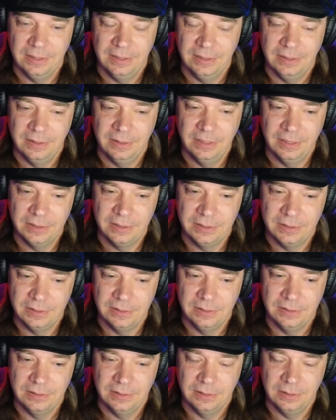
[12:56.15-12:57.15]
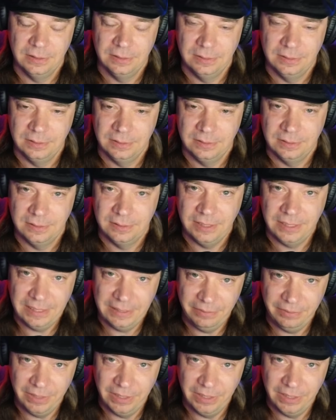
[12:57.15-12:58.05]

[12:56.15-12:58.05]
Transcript: this TV